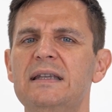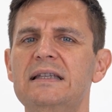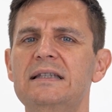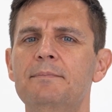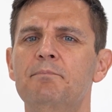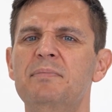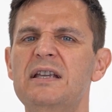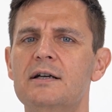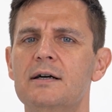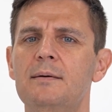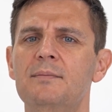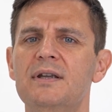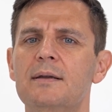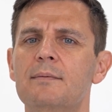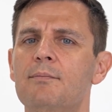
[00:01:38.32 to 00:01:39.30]
is
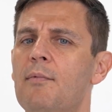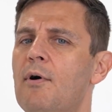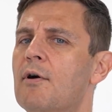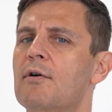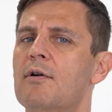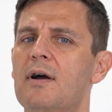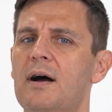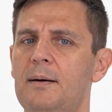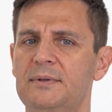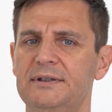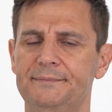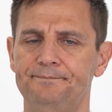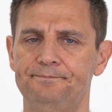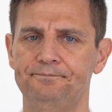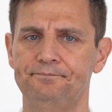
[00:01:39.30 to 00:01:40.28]
becoming more
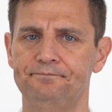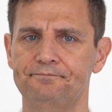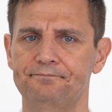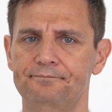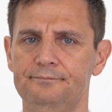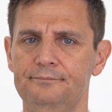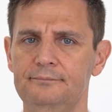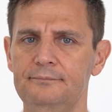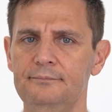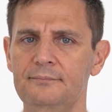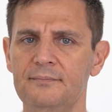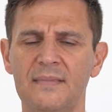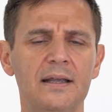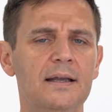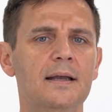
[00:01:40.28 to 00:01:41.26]
common.
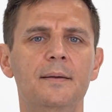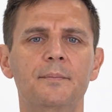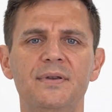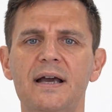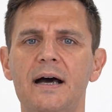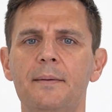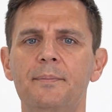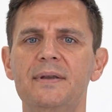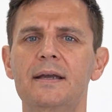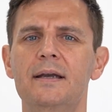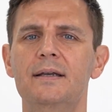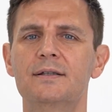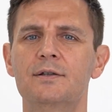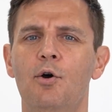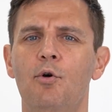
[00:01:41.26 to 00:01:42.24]
PRP
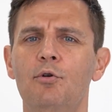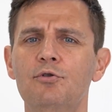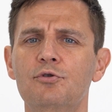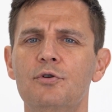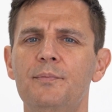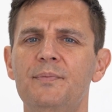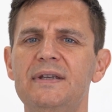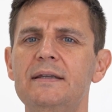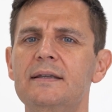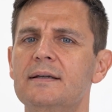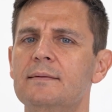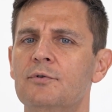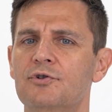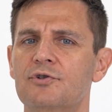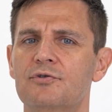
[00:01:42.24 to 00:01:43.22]
has also been
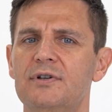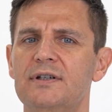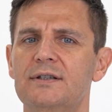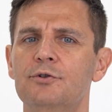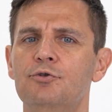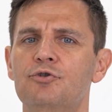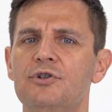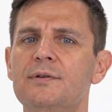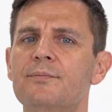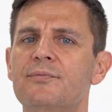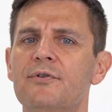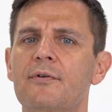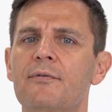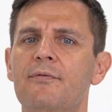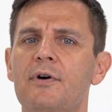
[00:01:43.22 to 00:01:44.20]
demonstrated to
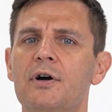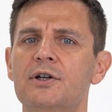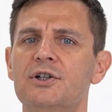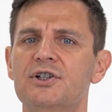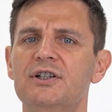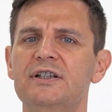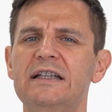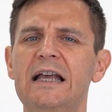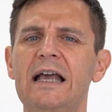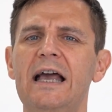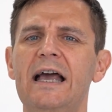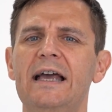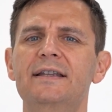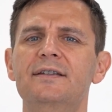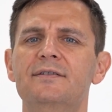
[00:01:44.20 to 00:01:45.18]
improve function
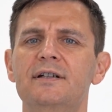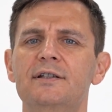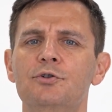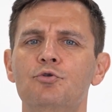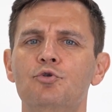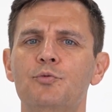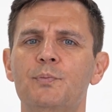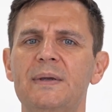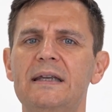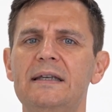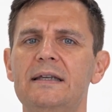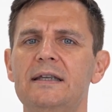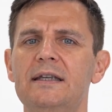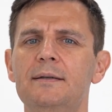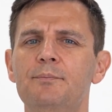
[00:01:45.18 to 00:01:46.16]
and reduce
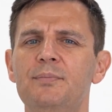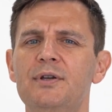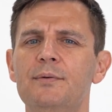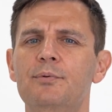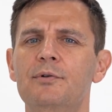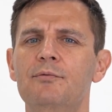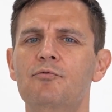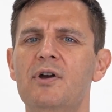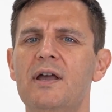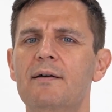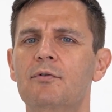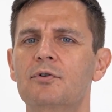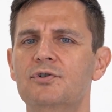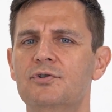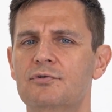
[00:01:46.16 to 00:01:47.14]
pain in people who
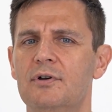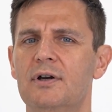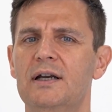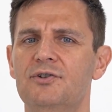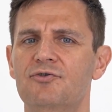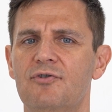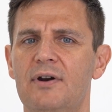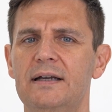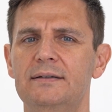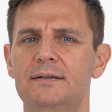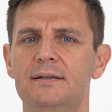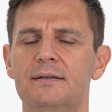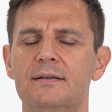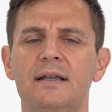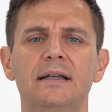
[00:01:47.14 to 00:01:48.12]
have
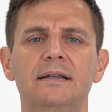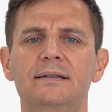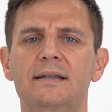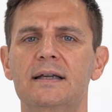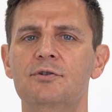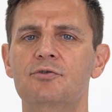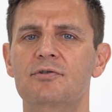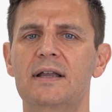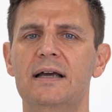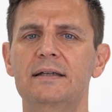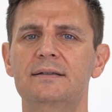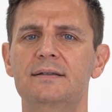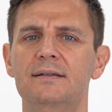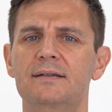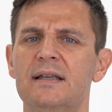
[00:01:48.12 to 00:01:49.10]
osteoarthritis,
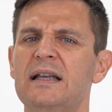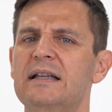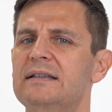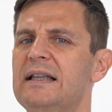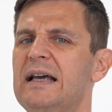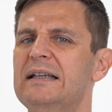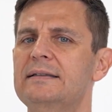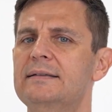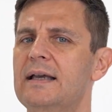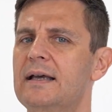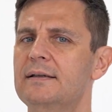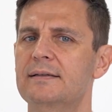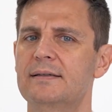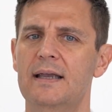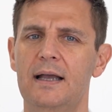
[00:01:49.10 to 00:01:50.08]
tendonitis, like
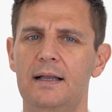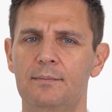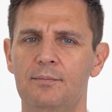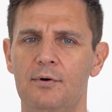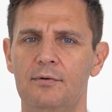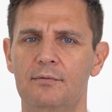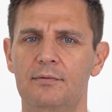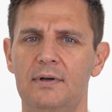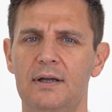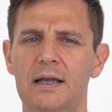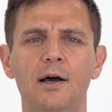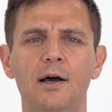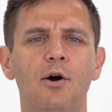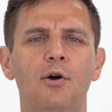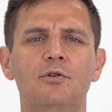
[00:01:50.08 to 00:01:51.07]
tennis elbow.
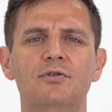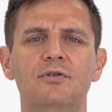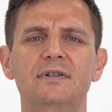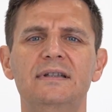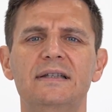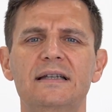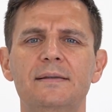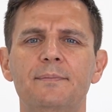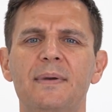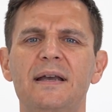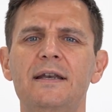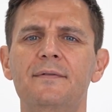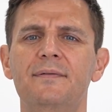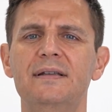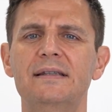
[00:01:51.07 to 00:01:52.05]
Also, it has
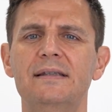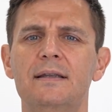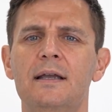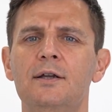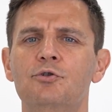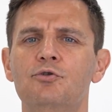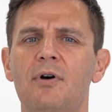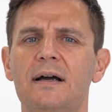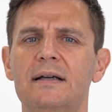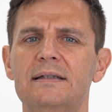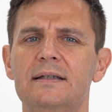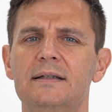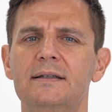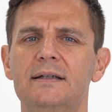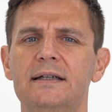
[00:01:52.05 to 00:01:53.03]
benefits to
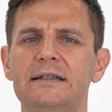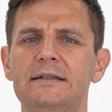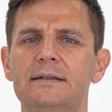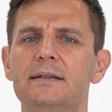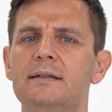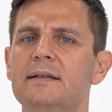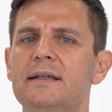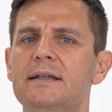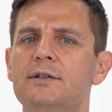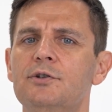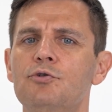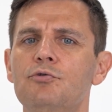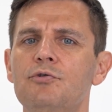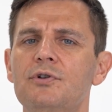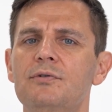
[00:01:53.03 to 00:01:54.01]
accelerate
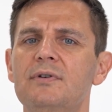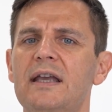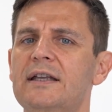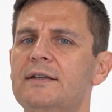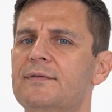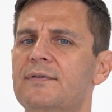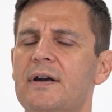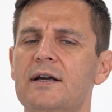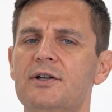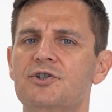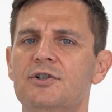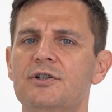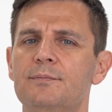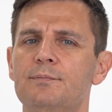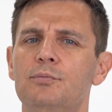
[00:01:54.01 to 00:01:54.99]
delayed union at
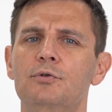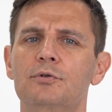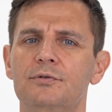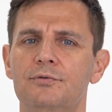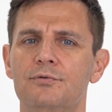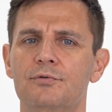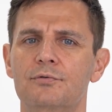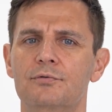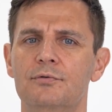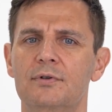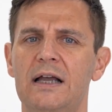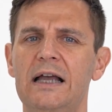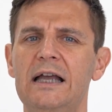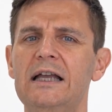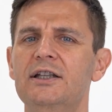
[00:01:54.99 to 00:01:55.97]
fractured bones.
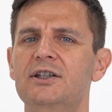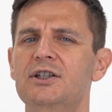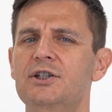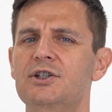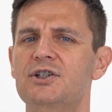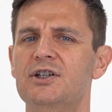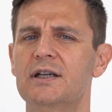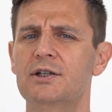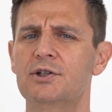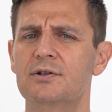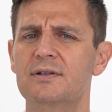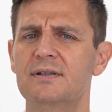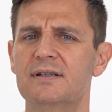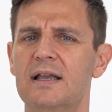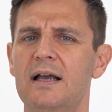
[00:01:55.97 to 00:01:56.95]
The
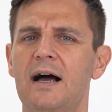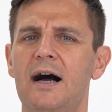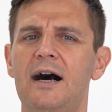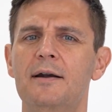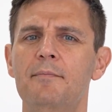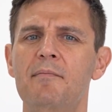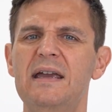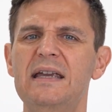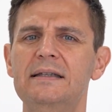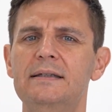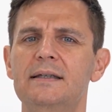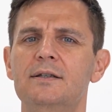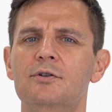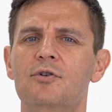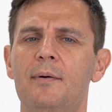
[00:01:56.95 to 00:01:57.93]
injections are
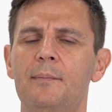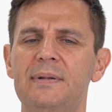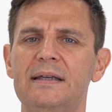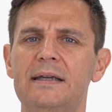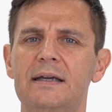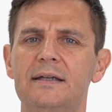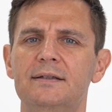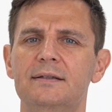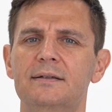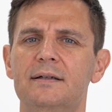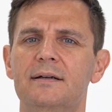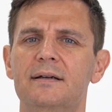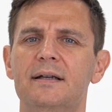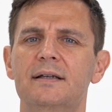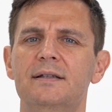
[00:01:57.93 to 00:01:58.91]
made in complicated
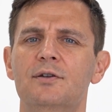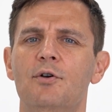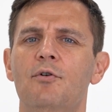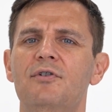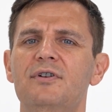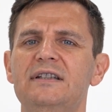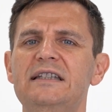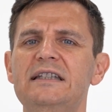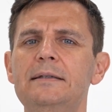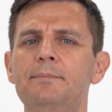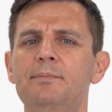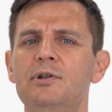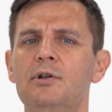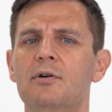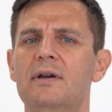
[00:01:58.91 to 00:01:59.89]
areas or
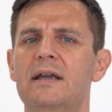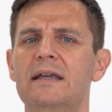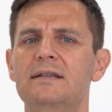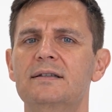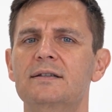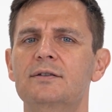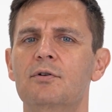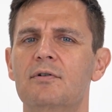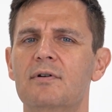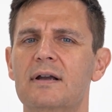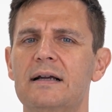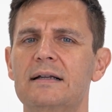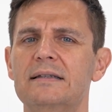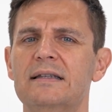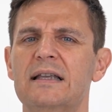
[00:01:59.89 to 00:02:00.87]
deep located
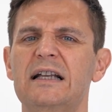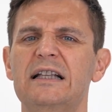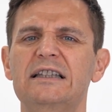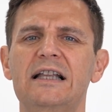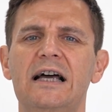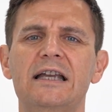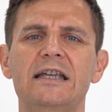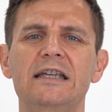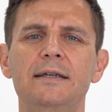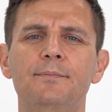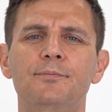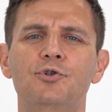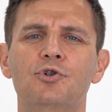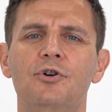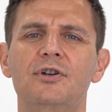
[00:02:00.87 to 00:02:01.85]
organs like
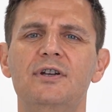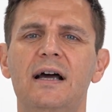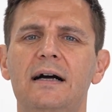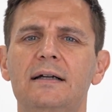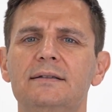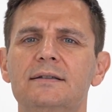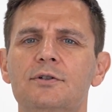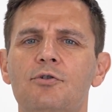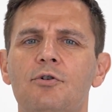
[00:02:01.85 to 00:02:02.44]
hip joint under